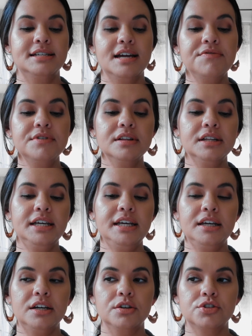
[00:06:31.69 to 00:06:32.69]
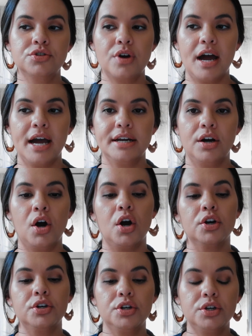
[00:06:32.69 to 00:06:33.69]
I definitely tried
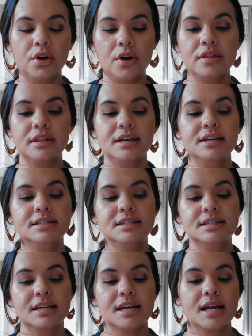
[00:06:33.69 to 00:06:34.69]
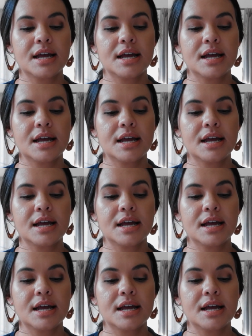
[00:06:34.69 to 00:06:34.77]
harder on this